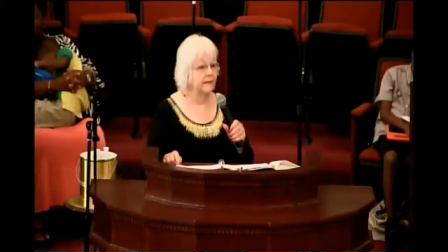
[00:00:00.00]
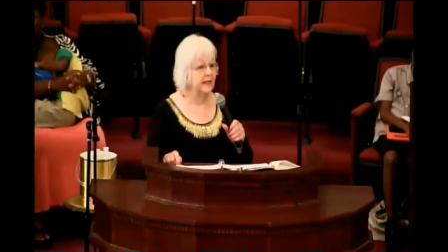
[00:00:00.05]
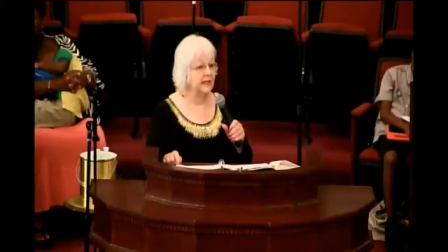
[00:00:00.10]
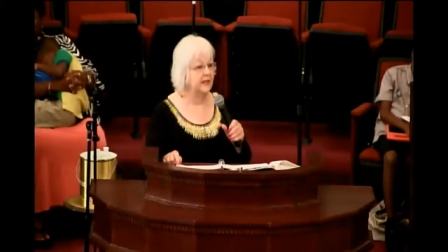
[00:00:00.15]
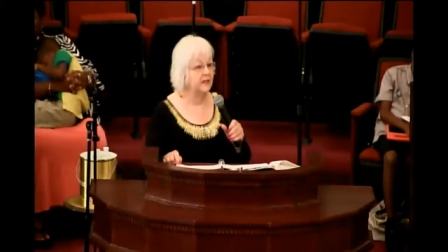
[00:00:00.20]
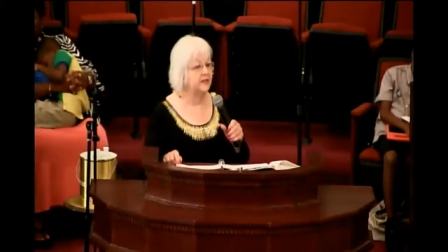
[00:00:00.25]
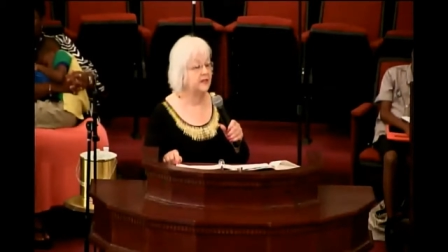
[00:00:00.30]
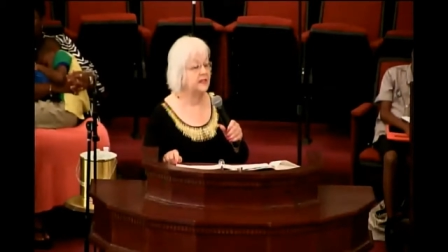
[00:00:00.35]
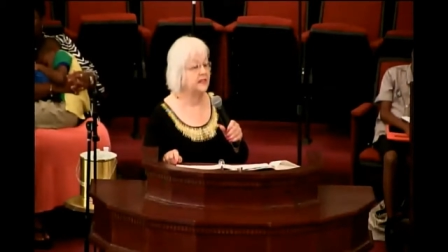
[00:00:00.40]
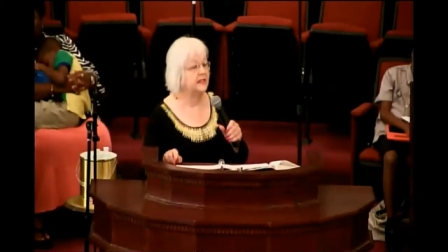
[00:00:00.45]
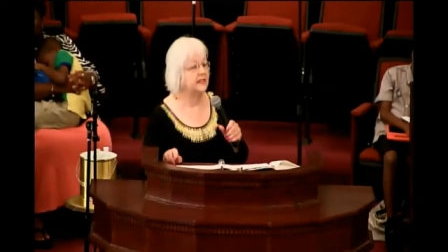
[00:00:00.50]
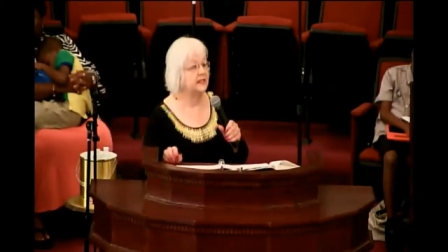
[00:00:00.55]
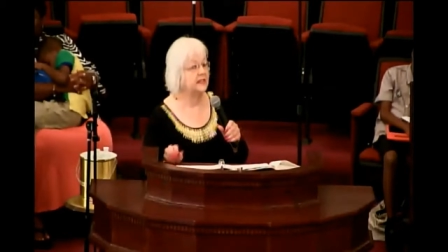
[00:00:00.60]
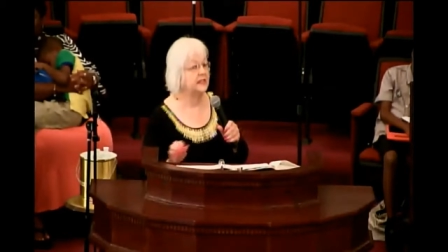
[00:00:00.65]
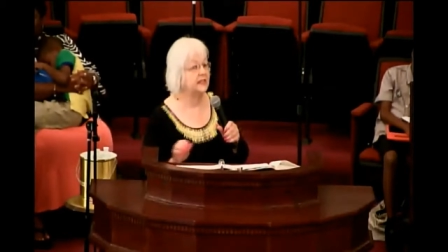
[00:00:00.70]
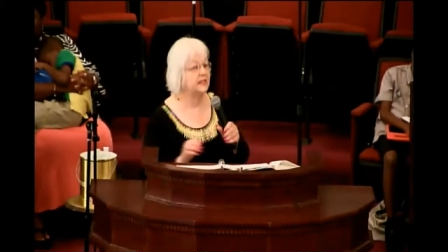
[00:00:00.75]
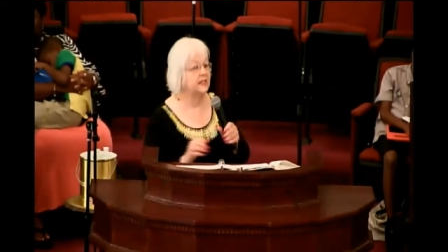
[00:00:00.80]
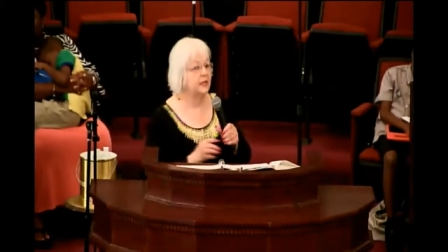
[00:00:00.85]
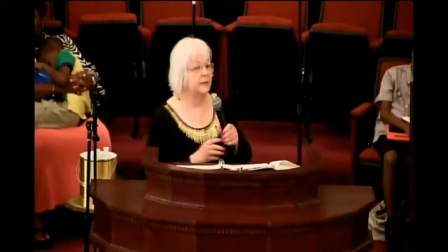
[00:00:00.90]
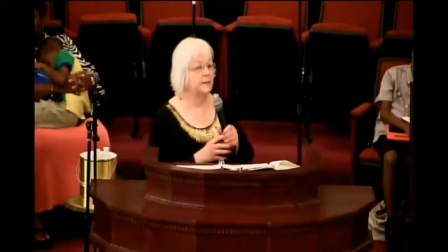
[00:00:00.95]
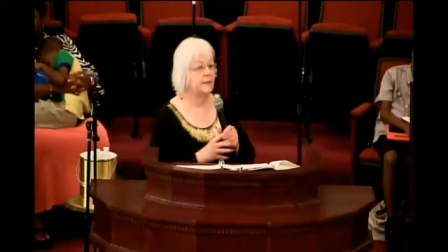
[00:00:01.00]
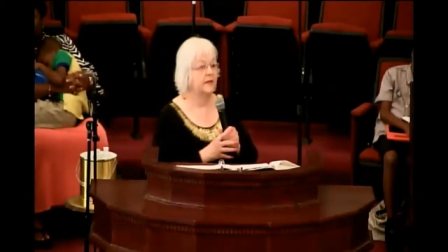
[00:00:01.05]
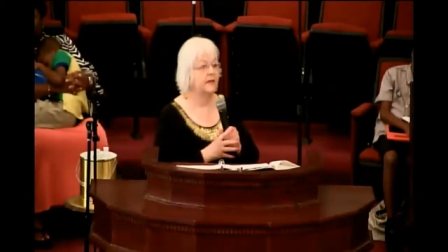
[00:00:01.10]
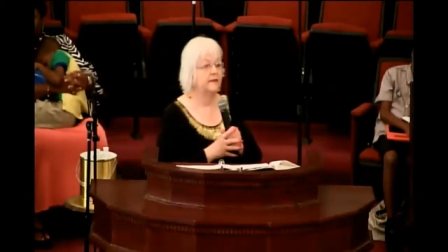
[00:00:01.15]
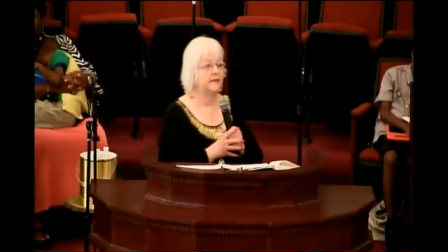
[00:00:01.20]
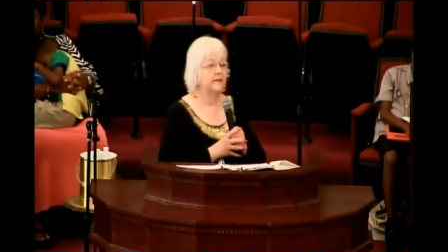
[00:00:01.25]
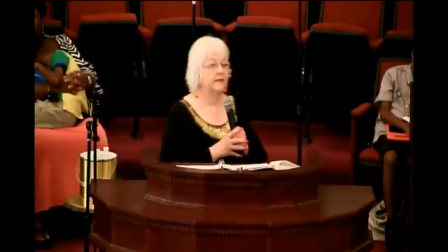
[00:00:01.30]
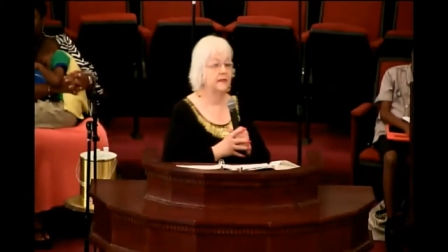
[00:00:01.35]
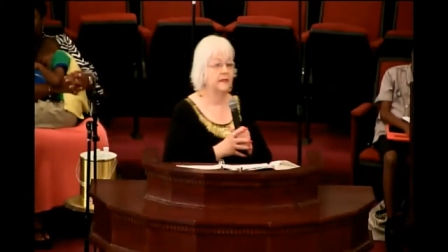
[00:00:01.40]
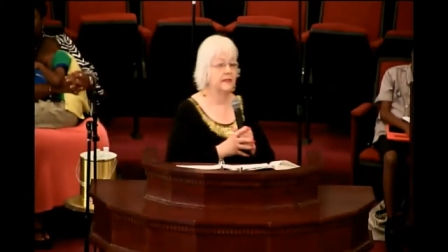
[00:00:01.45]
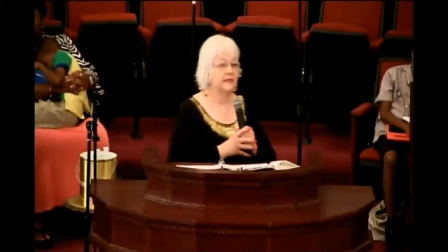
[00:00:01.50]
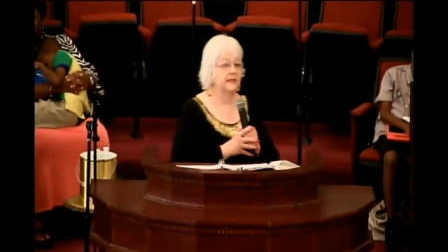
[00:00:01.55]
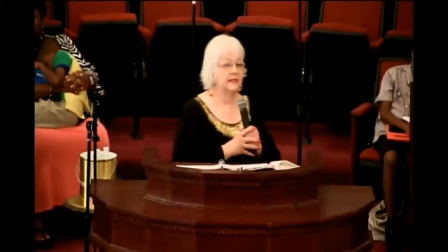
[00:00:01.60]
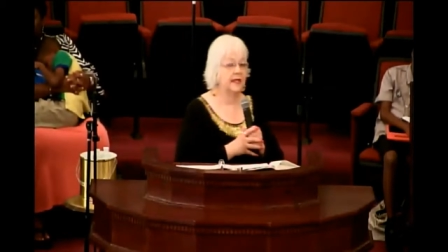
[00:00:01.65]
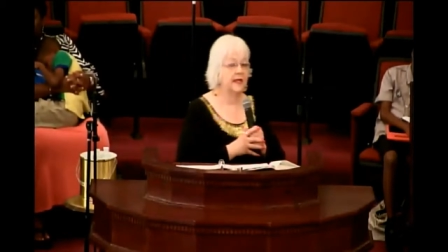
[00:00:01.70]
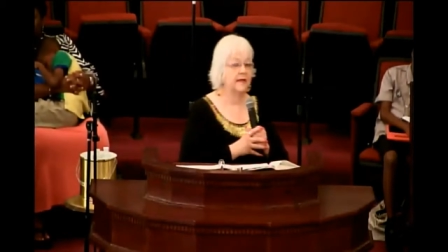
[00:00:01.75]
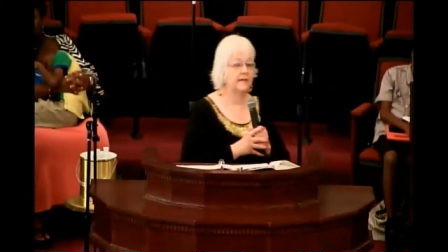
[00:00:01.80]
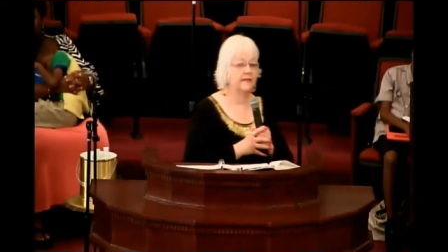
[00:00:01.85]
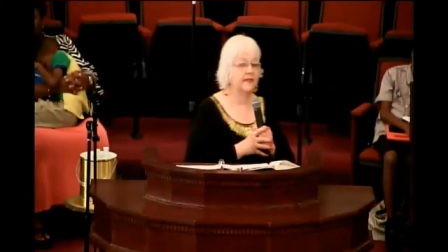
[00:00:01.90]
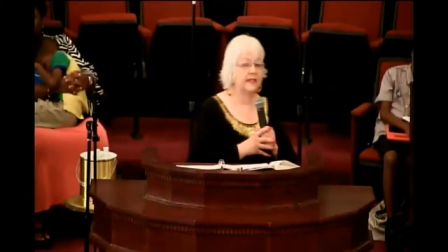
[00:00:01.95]
You see, some of us
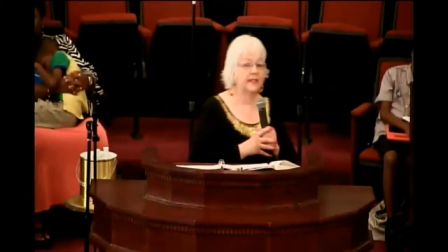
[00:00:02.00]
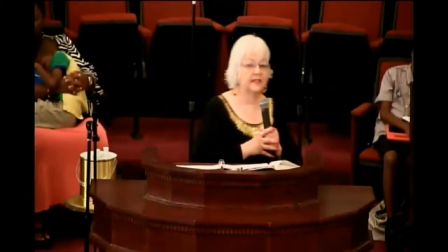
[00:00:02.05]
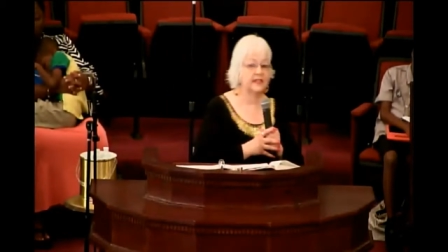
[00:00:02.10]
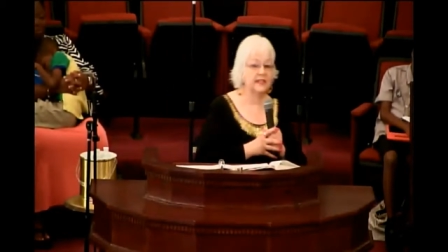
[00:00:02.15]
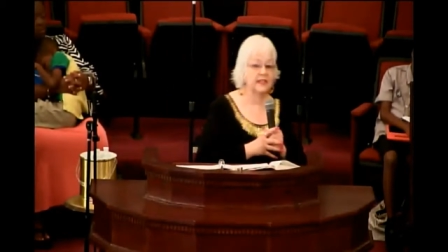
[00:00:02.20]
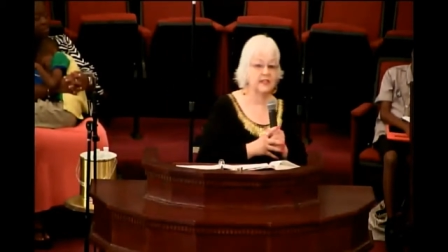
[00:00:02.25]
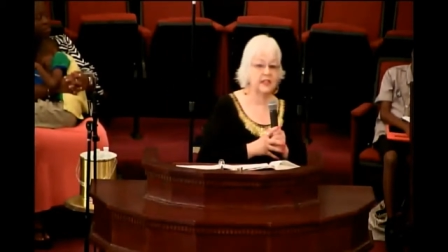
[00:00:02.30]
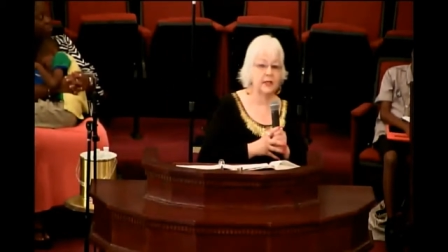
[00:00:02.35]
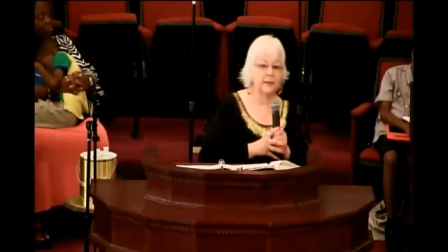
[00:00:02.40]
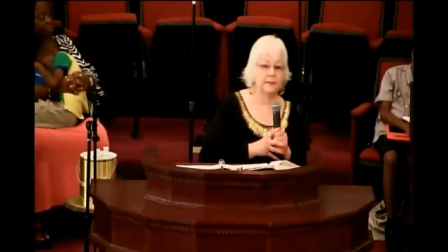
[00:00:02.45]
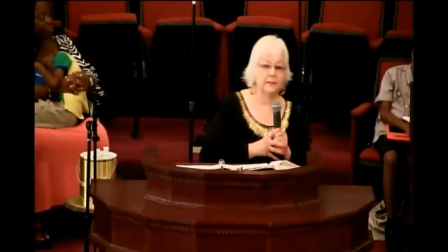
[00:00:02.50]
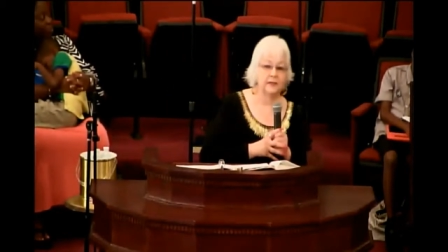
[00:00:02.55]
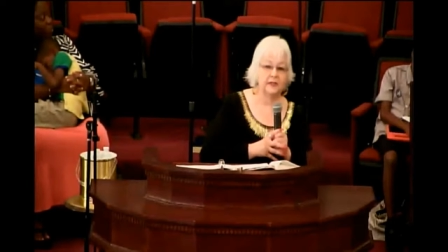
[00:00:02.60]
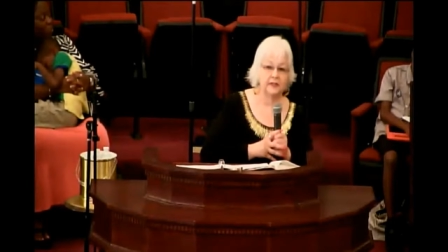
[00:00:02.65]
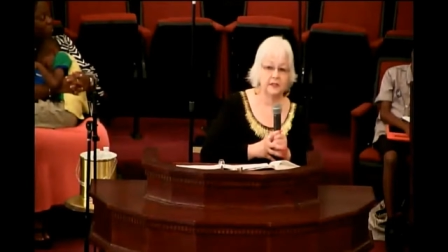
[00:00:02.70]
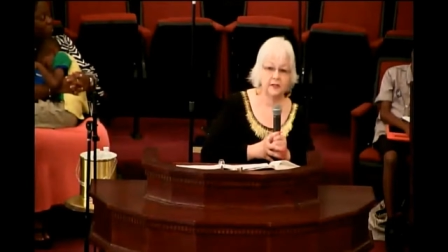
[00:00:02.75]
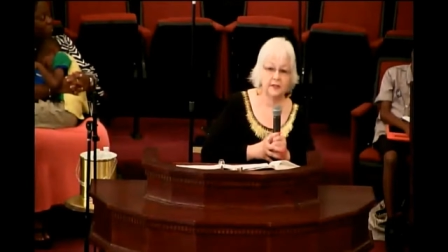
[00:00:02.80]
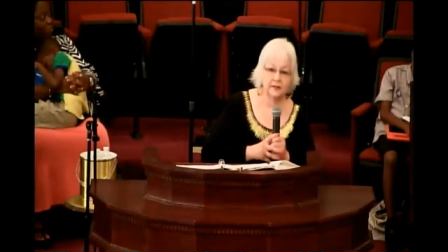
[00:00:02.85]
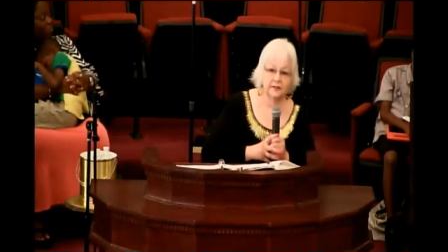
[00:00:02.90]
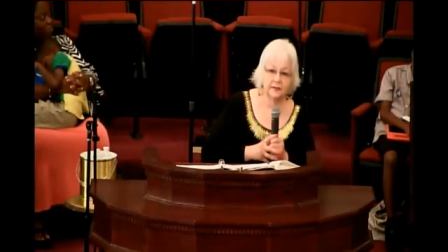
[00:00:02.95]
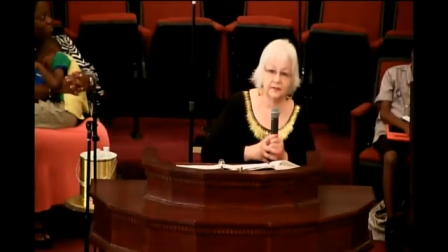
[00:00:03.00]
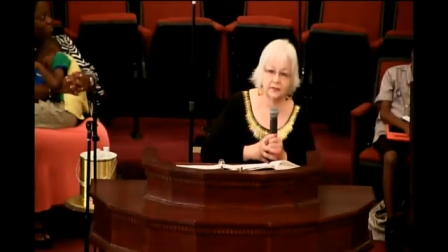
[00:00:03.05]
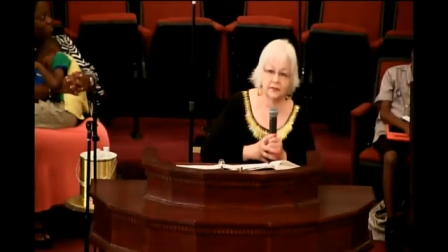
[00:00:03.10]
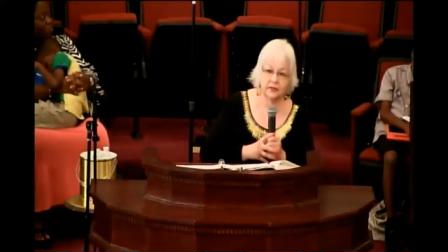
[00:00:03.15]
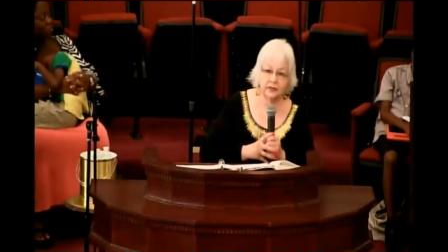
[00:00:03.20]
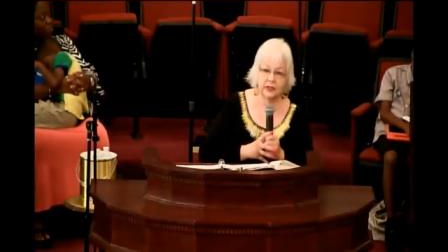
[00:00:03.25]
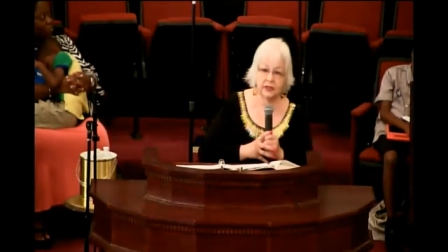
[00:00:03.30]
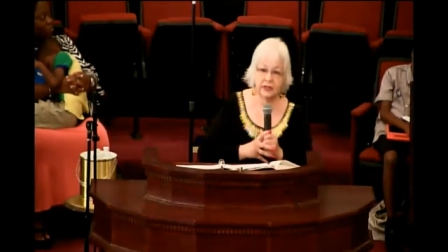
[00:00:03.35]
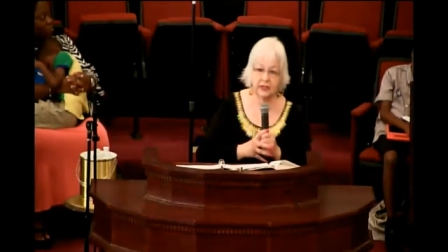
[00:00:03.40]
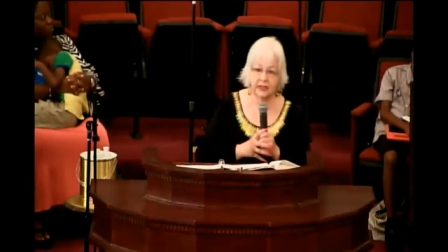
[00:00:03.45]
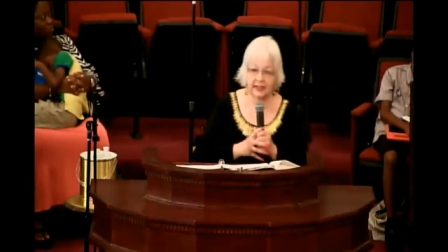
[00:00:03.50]
have accepted the free